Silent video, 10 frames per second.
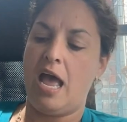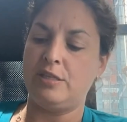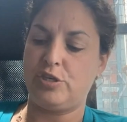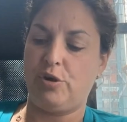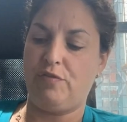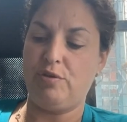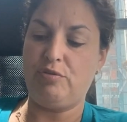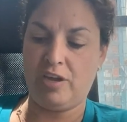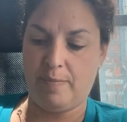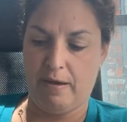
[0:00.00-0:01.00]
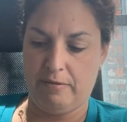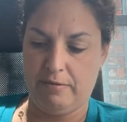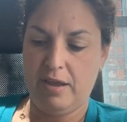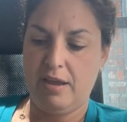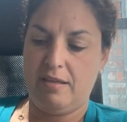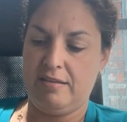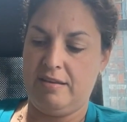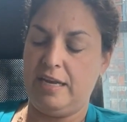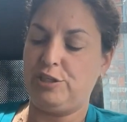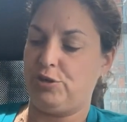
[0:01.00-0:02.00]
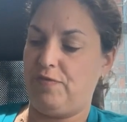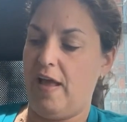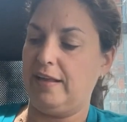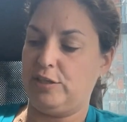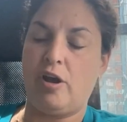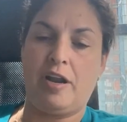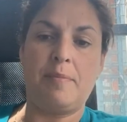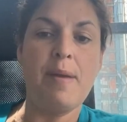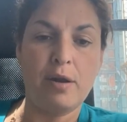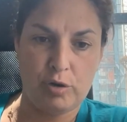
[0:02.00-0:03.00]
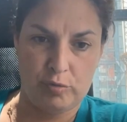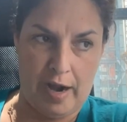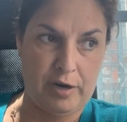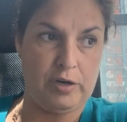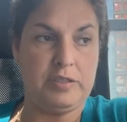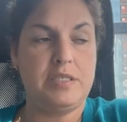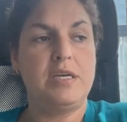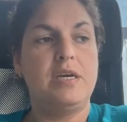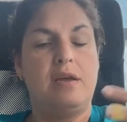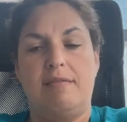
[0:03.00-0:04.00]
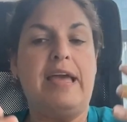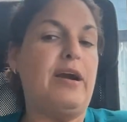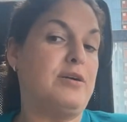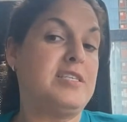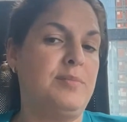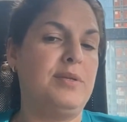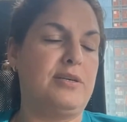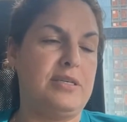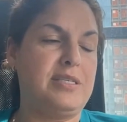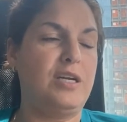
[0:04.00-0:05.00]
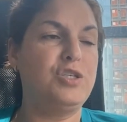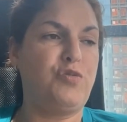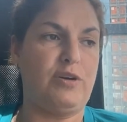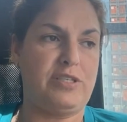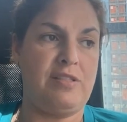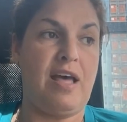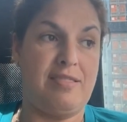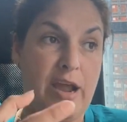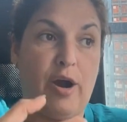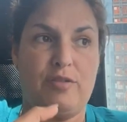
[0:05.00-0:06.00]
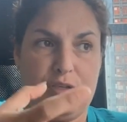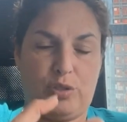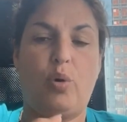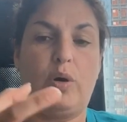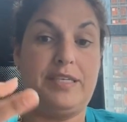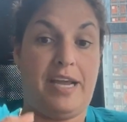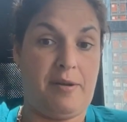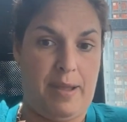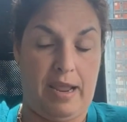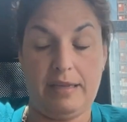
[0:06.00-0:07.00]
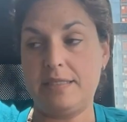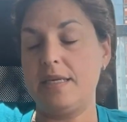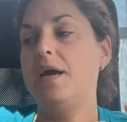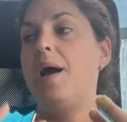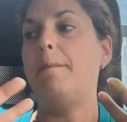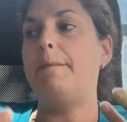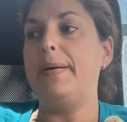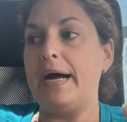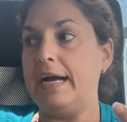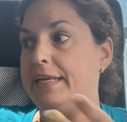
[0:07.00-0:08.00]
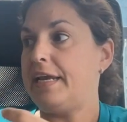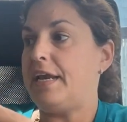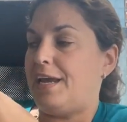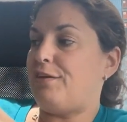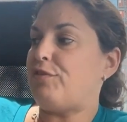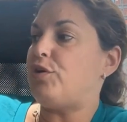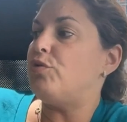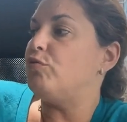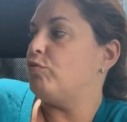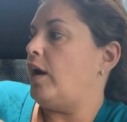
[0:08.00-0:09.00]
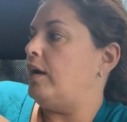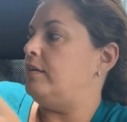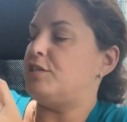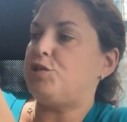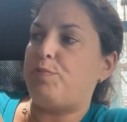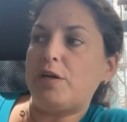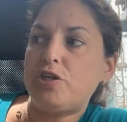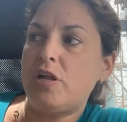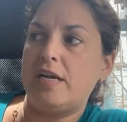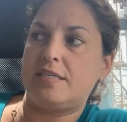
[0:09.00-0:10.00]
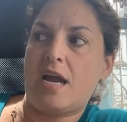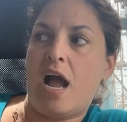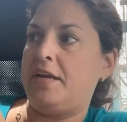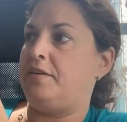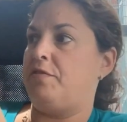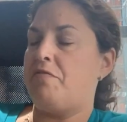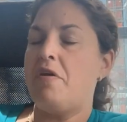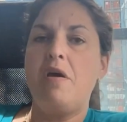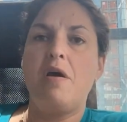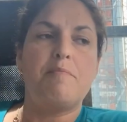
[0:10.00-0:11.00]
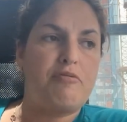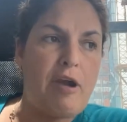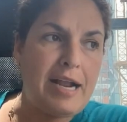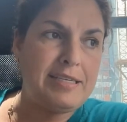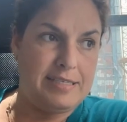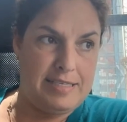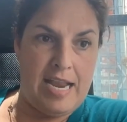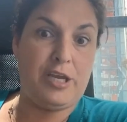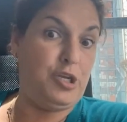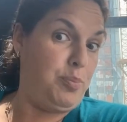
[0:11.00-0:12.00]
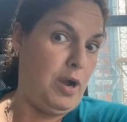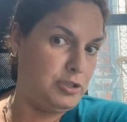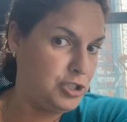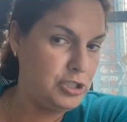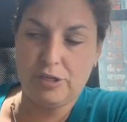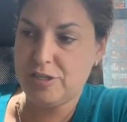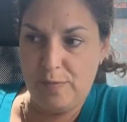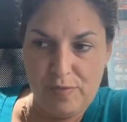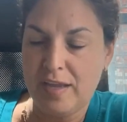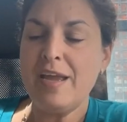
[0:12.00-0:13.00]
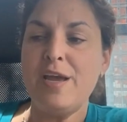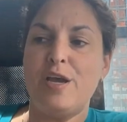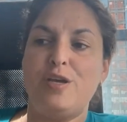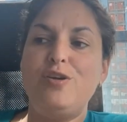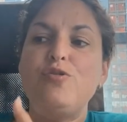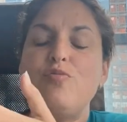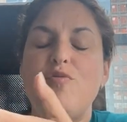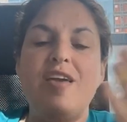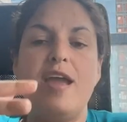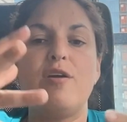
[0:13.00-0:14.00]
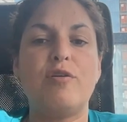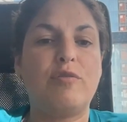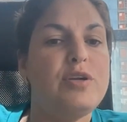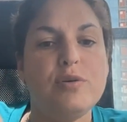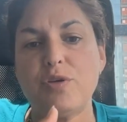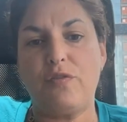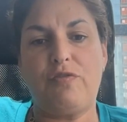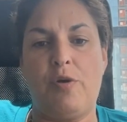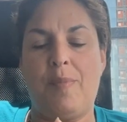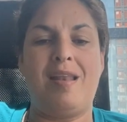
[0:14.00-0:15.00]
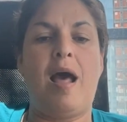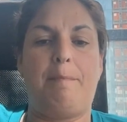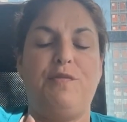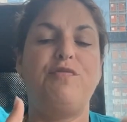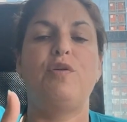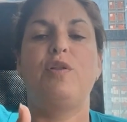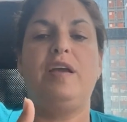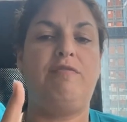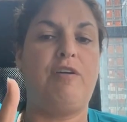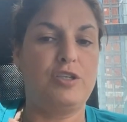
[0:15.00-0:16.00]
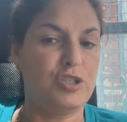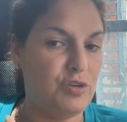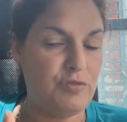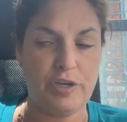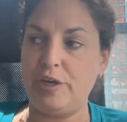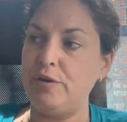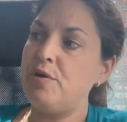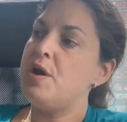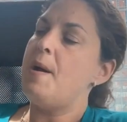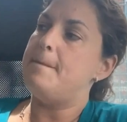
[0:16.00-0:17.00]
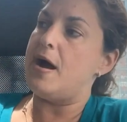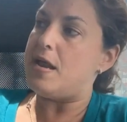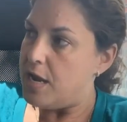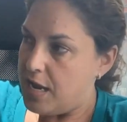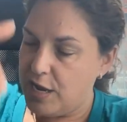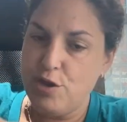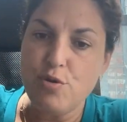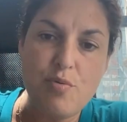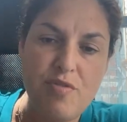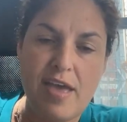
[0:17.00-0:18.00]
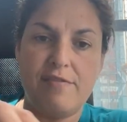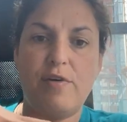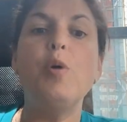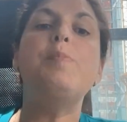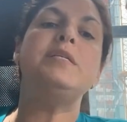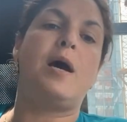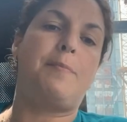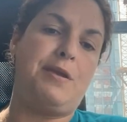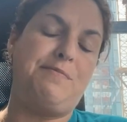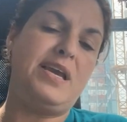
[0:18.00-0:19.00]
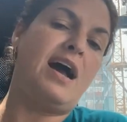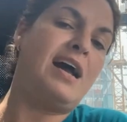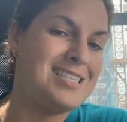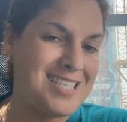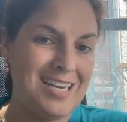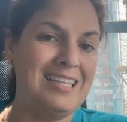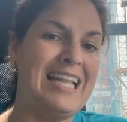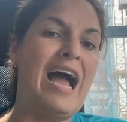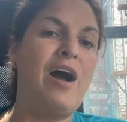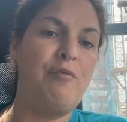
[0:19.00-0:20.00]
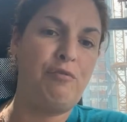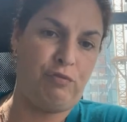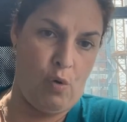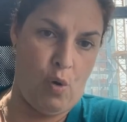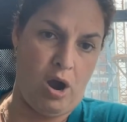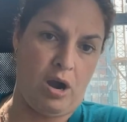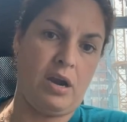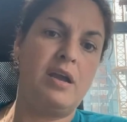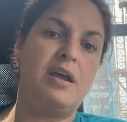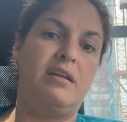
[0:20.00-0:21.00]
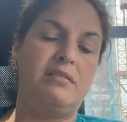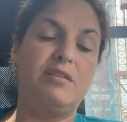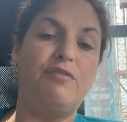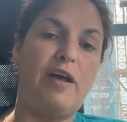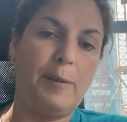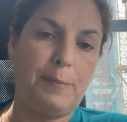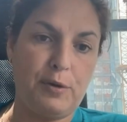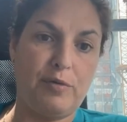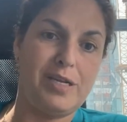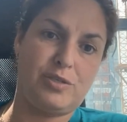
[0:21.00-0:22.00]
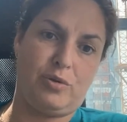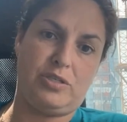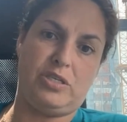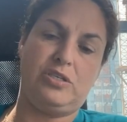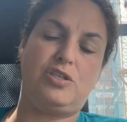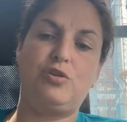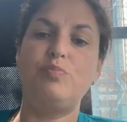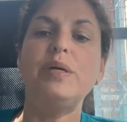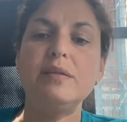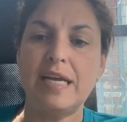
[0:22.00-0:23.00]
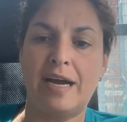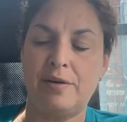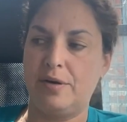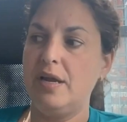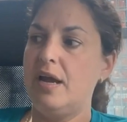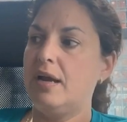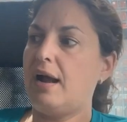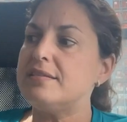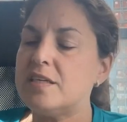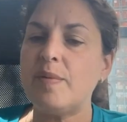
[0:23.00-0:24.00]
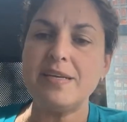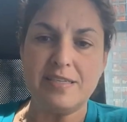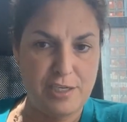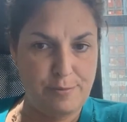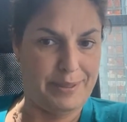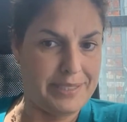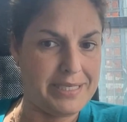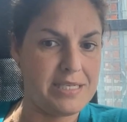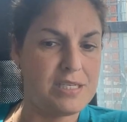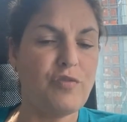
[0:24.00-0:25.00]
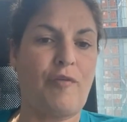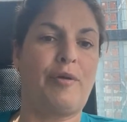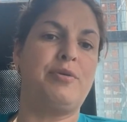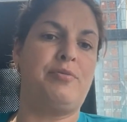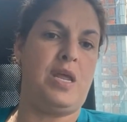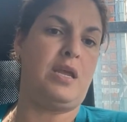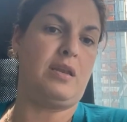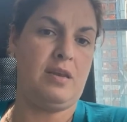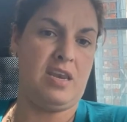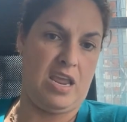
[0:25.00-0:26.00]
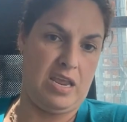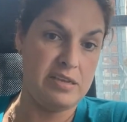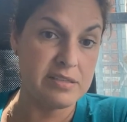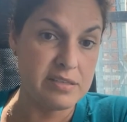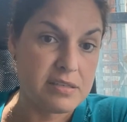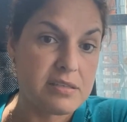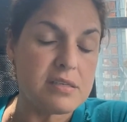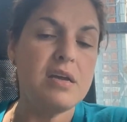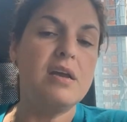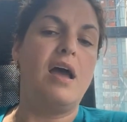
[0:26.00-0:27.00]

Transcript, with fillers: And so if you think about the nature of electronic medical records, they are similar to Salesforce in that they are this core database, but if you run a specialized kind of practice in acupuncture or something, you their user flow may not be fully functional for you, but you they have opened up APIs that allow for developer resources to build out customized experiences for unique needs.